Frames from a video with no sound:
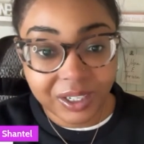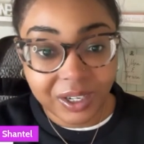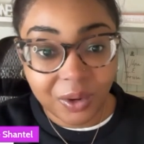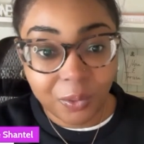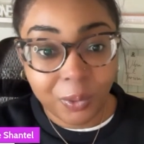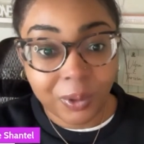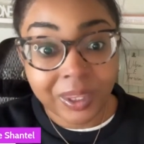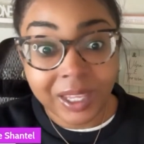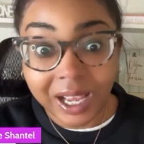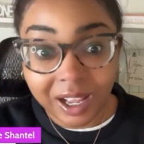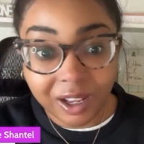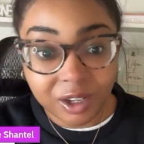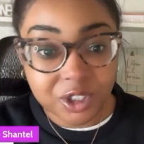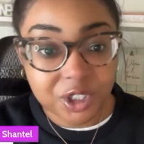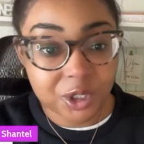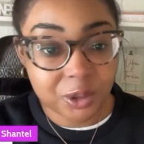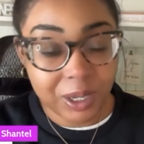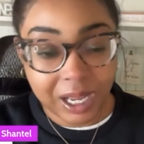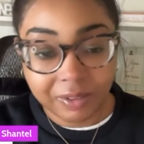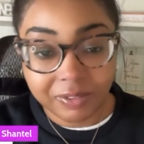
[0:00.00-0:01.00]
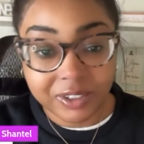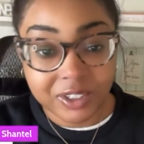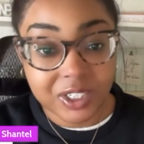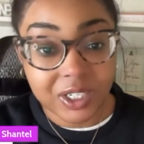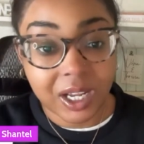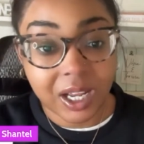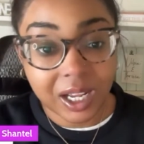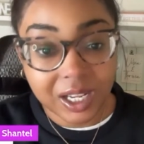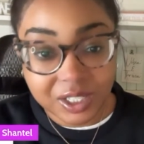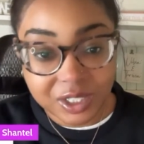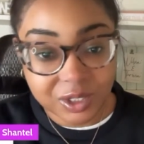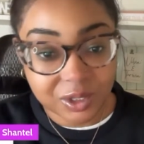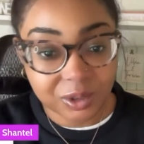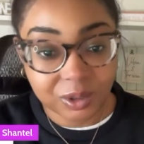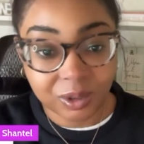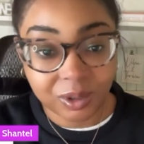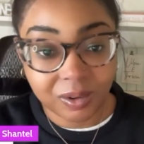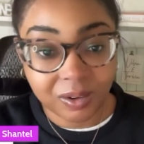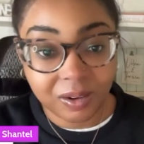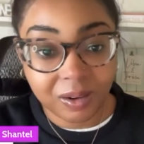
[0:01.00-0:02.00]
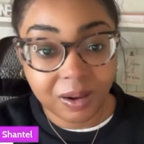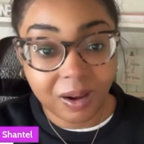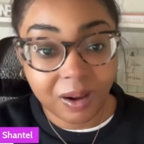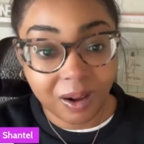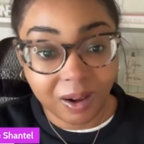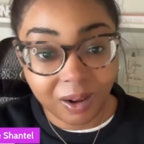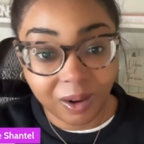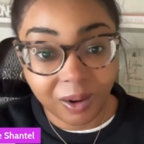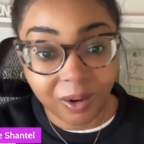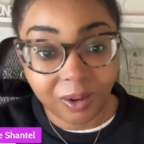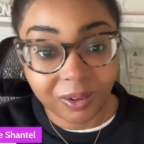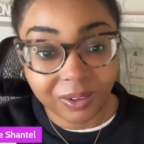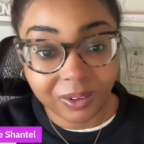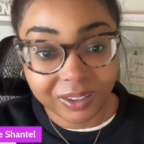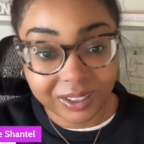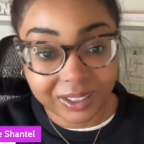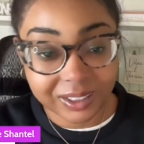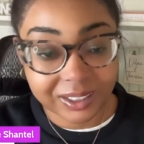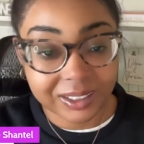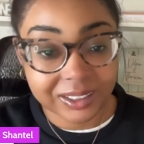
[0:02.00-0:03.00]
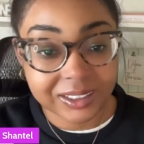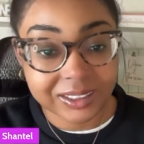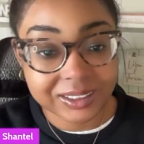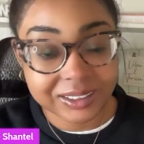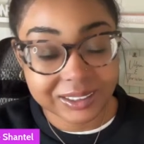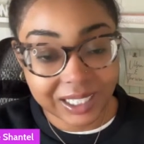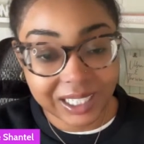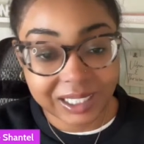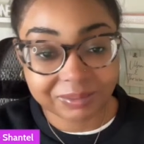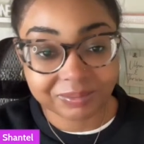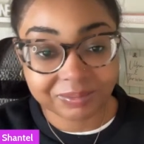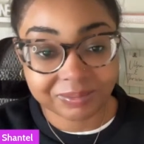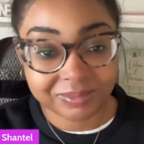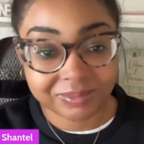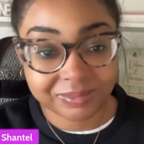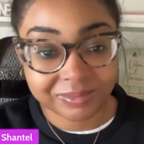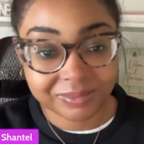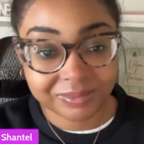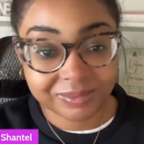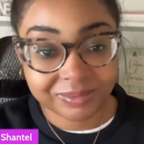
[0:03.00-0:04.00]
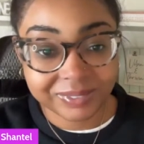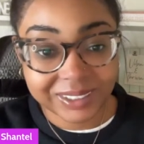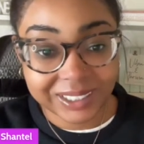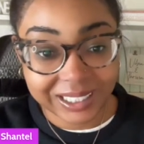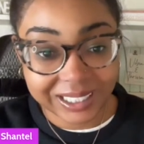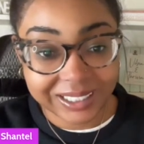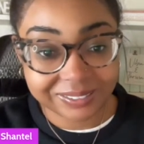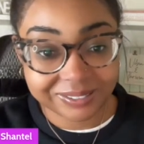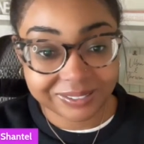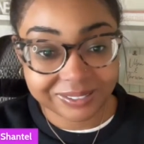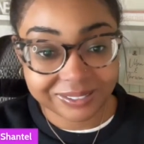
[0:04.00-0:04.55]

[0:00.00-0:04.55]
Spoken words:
without you having to hustle all the time. Okay?